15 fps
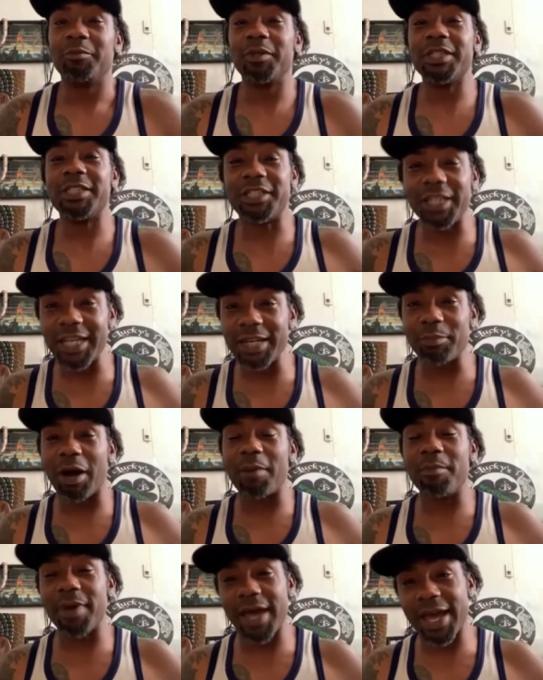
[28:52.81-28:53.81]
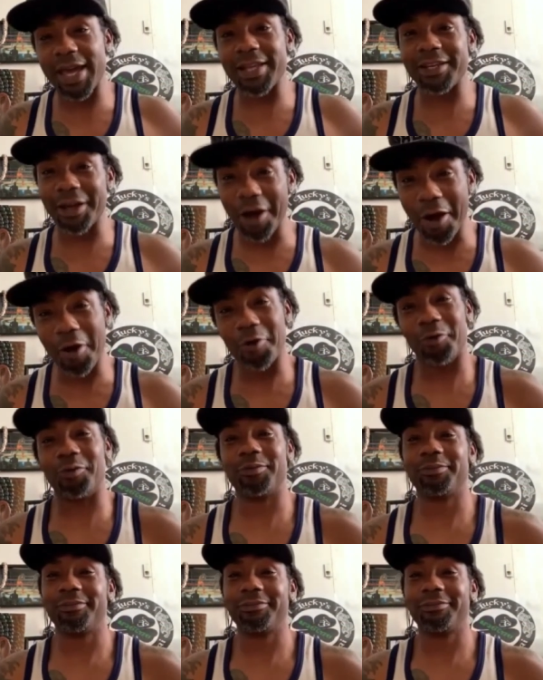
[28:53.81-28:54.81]
But Gene, my man, yo,
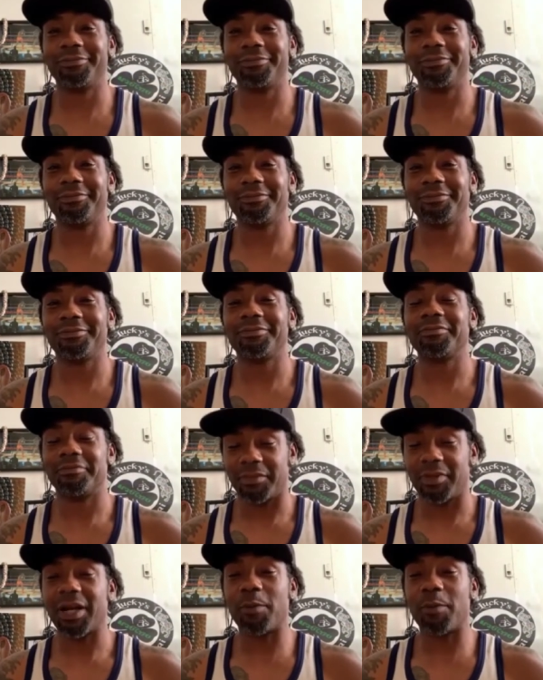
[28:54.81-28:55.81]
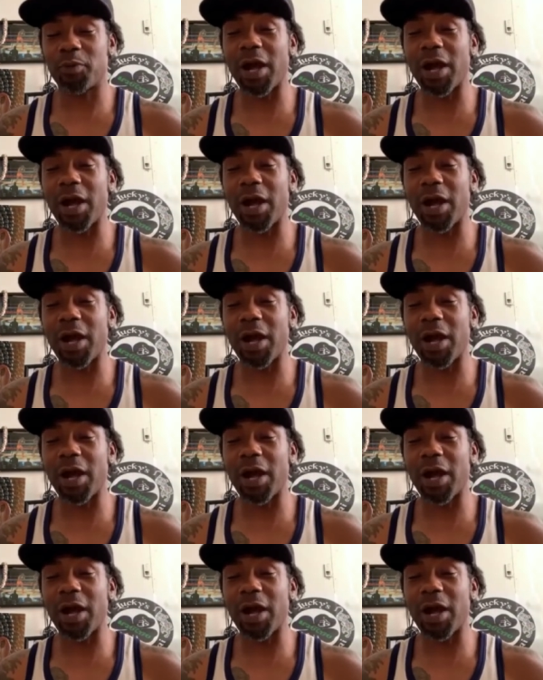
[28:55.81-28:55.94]
I'm